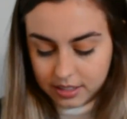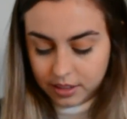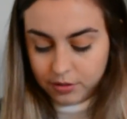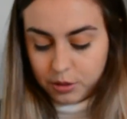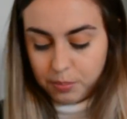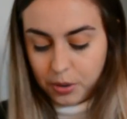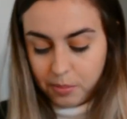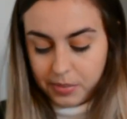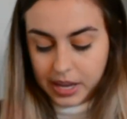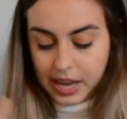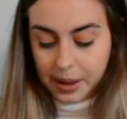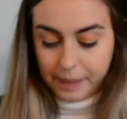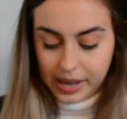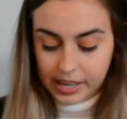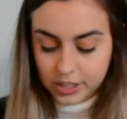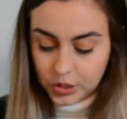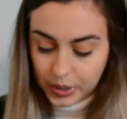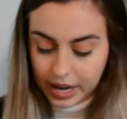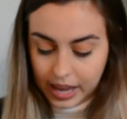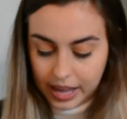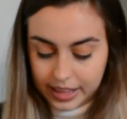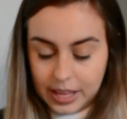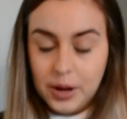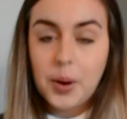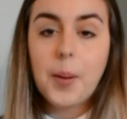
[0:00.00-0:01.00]
If sperm can't make it to an
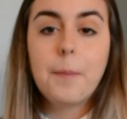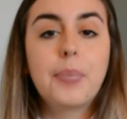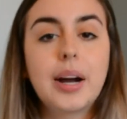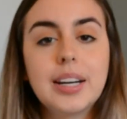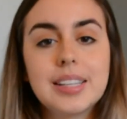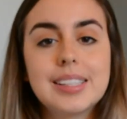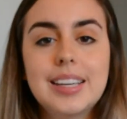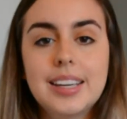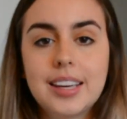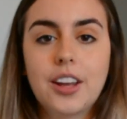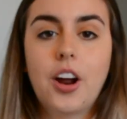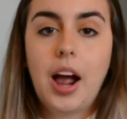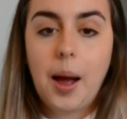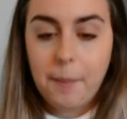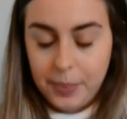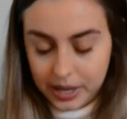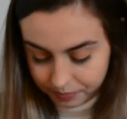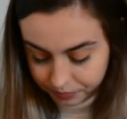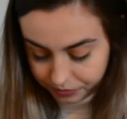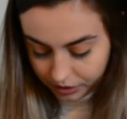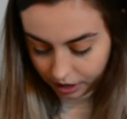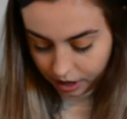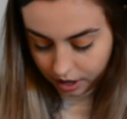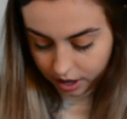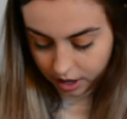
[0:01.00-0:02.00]
egg, then pregnancy cannot happen.
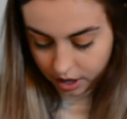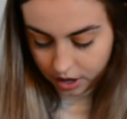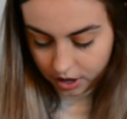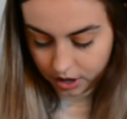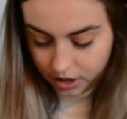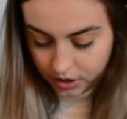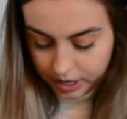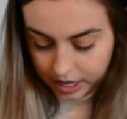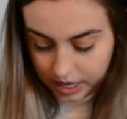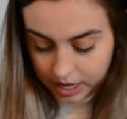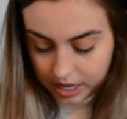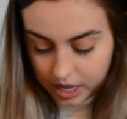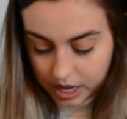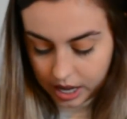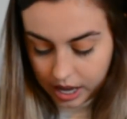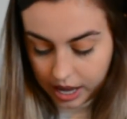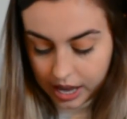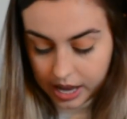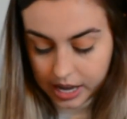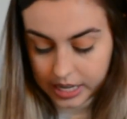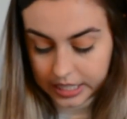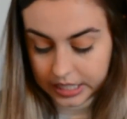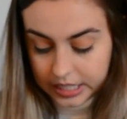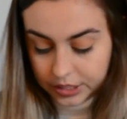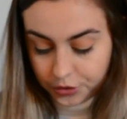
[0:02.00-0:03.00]
Okay,
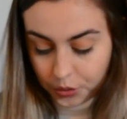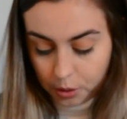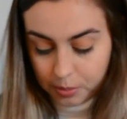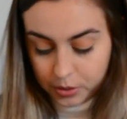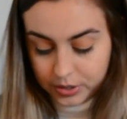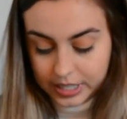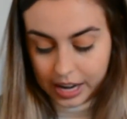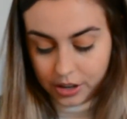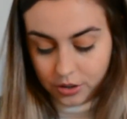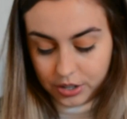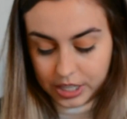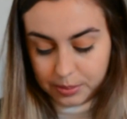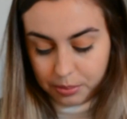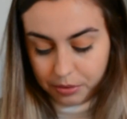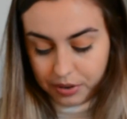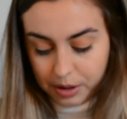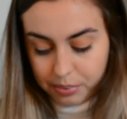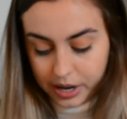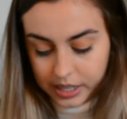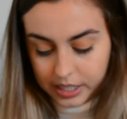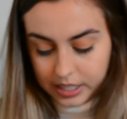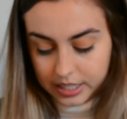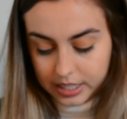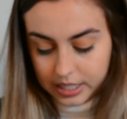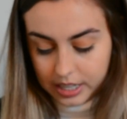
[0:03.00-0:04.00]
and hormones and IUDs prevent
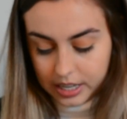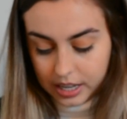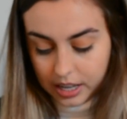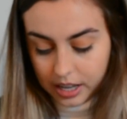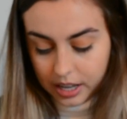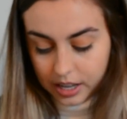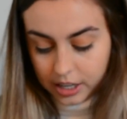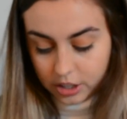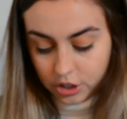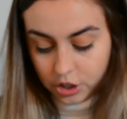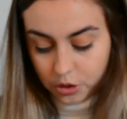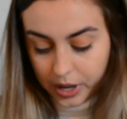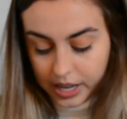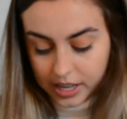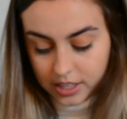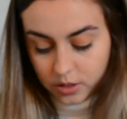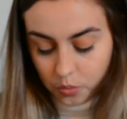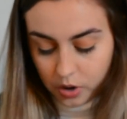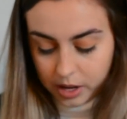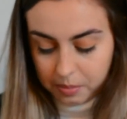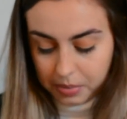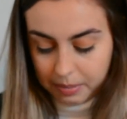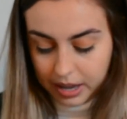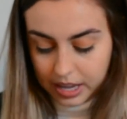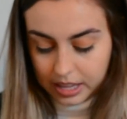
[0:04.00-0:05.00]
pregnancy in two ways.
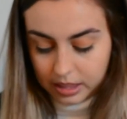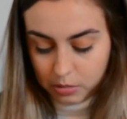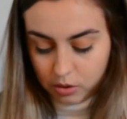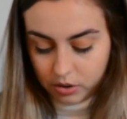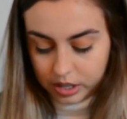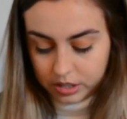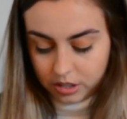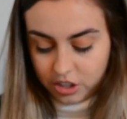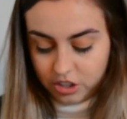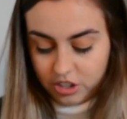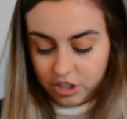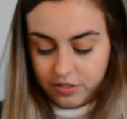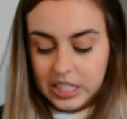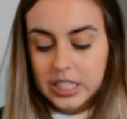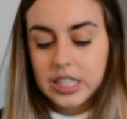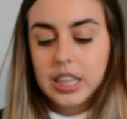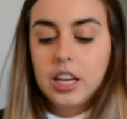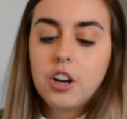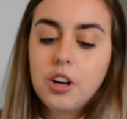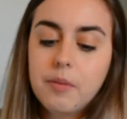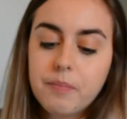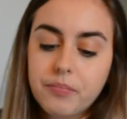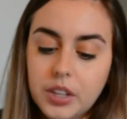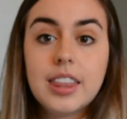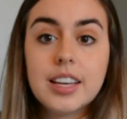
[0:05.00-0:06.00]
One, by making the mucus on your cervix
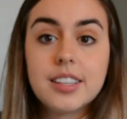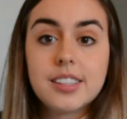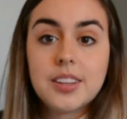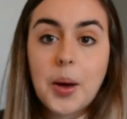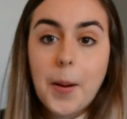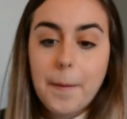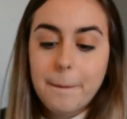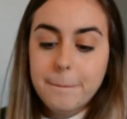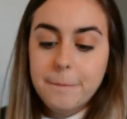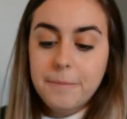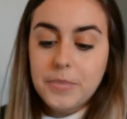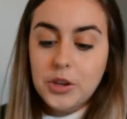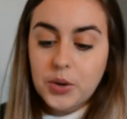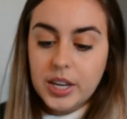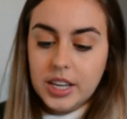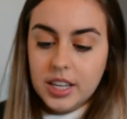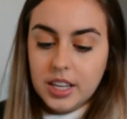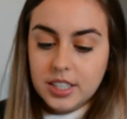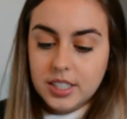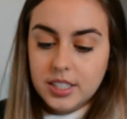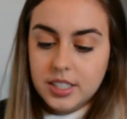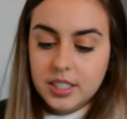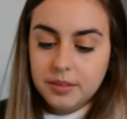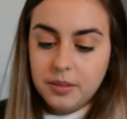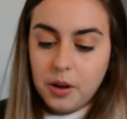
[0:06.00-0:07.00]
thicker. This
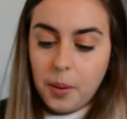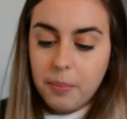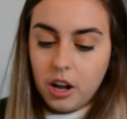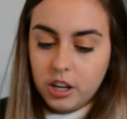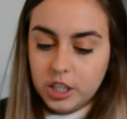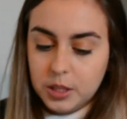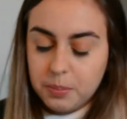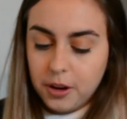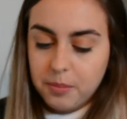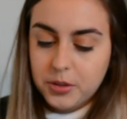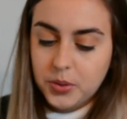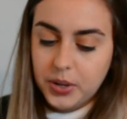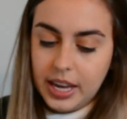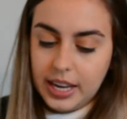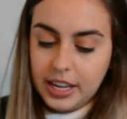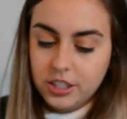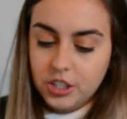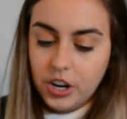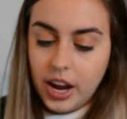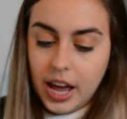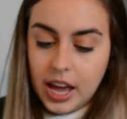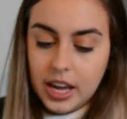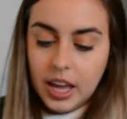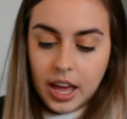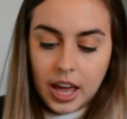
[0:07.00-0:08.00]
mucus blocks sperm so it can't get to
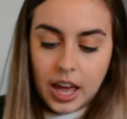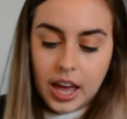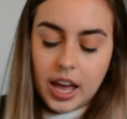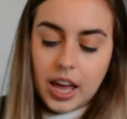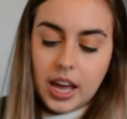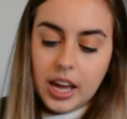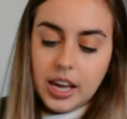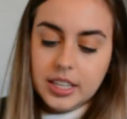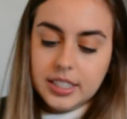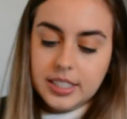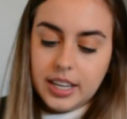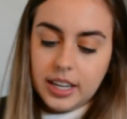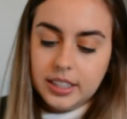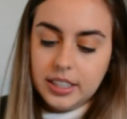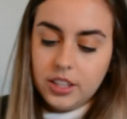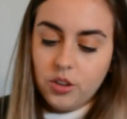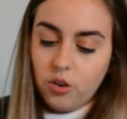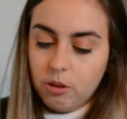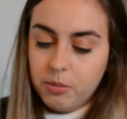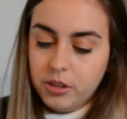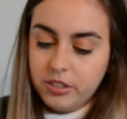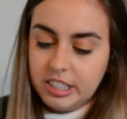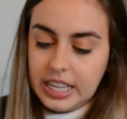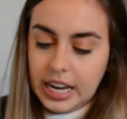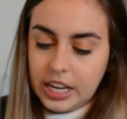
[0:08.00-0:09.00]
your egg. And secondly, the
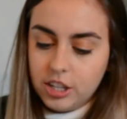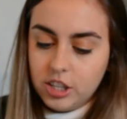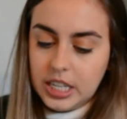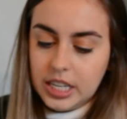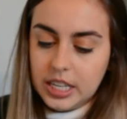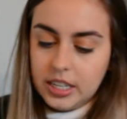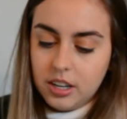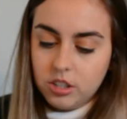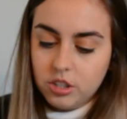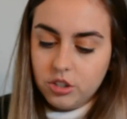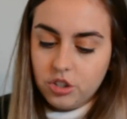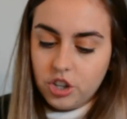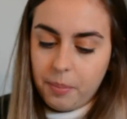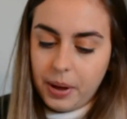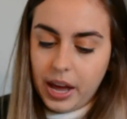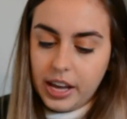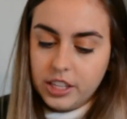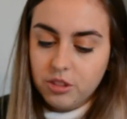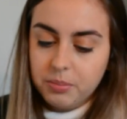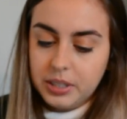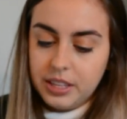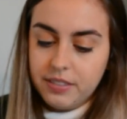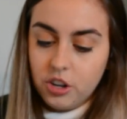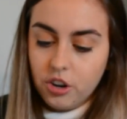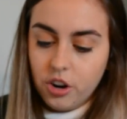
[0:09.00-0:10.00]
hormones in the IUD can also stop eggs
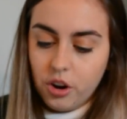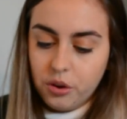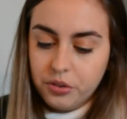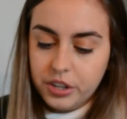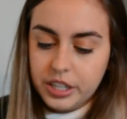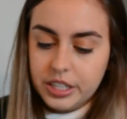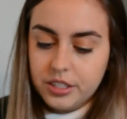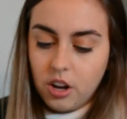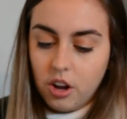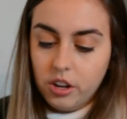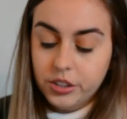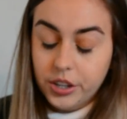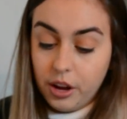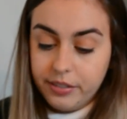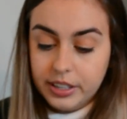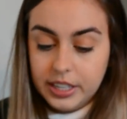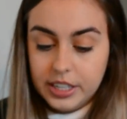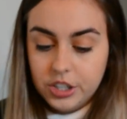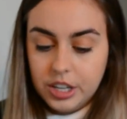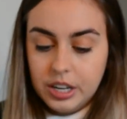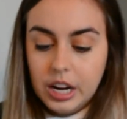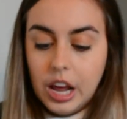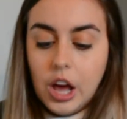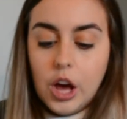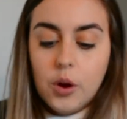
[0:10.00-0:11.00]
from leaving your ovaries, called
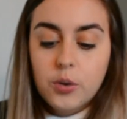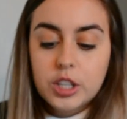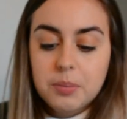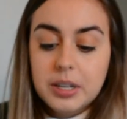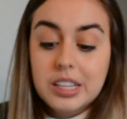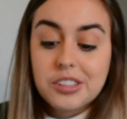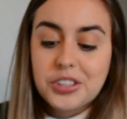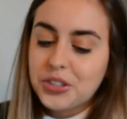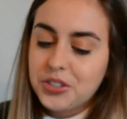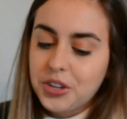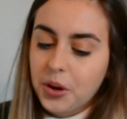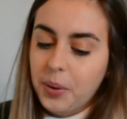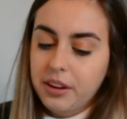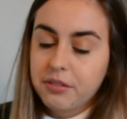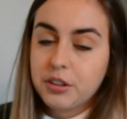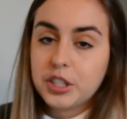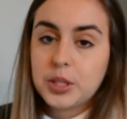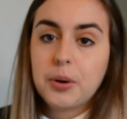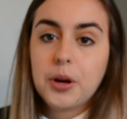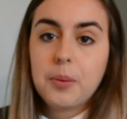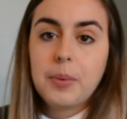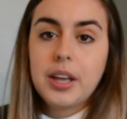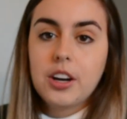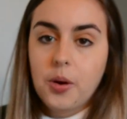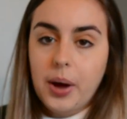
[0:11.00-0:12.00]
ovulation, which means there's no egg for
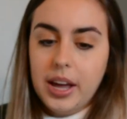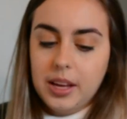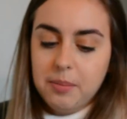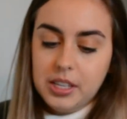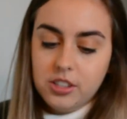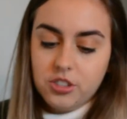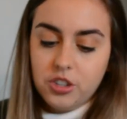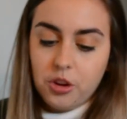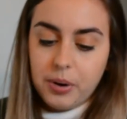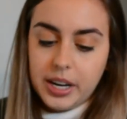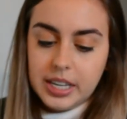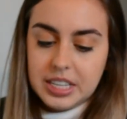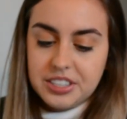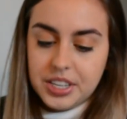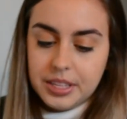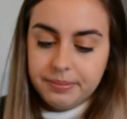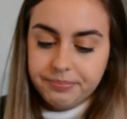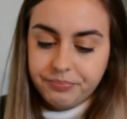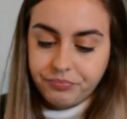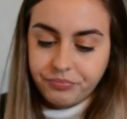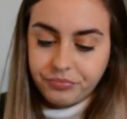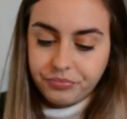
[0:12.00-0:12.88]
sperm, and no egg means no pregnancy.